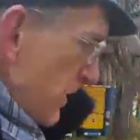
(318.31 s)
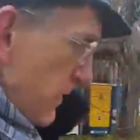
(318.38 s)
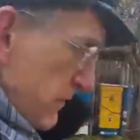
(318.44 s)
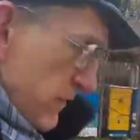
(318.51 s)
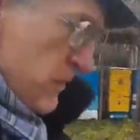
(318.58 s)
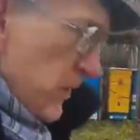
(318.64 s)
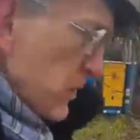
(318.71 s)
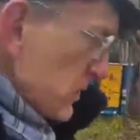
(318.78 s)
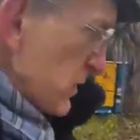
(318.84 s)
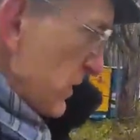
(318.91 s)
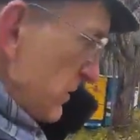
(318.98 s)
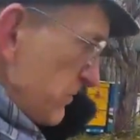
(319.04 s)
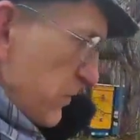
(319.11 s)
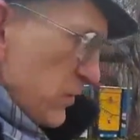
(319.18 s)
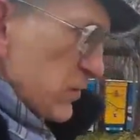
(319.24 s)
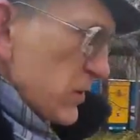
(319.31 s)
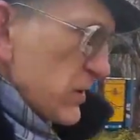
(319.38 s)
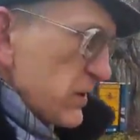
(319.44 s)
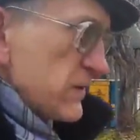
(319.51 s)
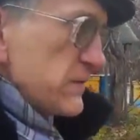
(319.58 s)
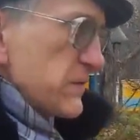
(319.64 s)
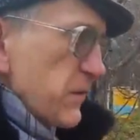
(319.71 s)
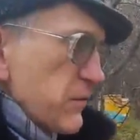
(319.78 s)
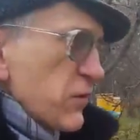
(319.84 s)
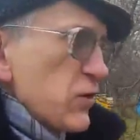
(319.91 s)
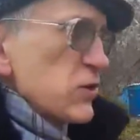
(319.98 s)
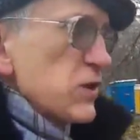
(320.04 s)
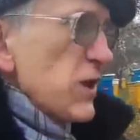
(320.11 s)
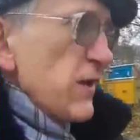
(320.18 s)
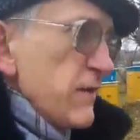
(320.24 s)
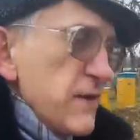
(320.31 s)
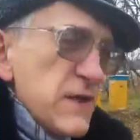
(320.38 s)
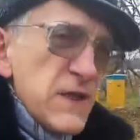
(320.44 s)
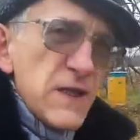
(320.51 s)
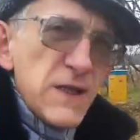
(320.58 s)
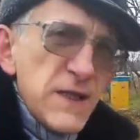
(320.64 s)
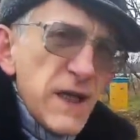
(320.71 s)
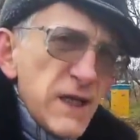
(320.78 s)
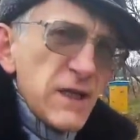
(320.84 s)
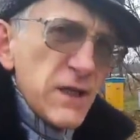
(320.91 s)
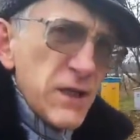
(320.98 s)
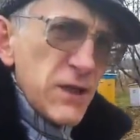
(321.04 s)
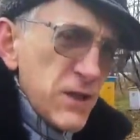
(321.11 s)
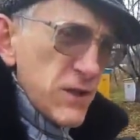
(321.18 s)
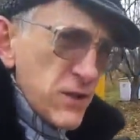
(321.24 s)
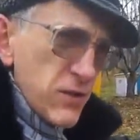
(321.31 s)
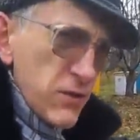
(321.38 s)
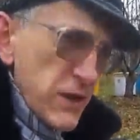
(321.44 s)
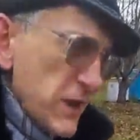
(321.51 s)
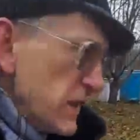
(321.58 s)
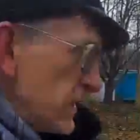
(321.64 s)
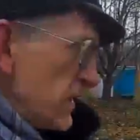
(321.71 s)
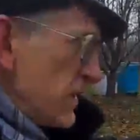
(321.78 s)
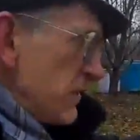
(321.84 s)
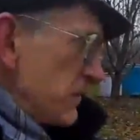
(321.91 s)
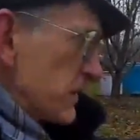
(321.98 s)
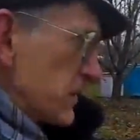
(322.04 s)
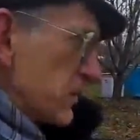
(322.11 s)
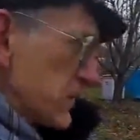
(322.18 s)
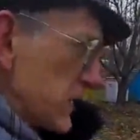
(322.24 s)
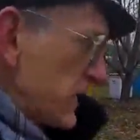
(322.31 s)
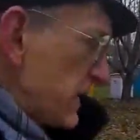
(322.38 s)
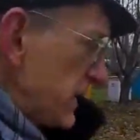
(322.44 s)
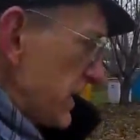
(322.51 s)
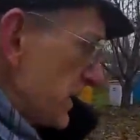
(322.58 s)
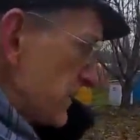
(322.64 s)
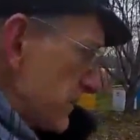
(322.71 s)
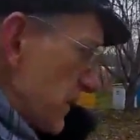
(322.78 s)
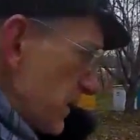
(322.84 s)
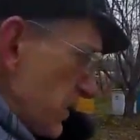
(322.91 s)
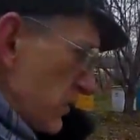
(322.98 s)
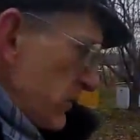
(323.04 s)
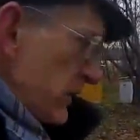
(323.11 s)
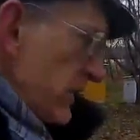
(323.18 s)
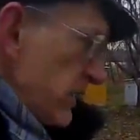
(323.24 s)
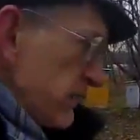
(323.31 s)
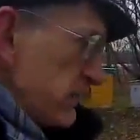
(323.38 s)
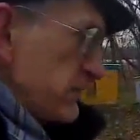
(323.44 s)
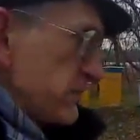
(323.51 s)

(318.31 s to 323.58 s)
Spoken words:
The most important, of course, this is second story, because here we have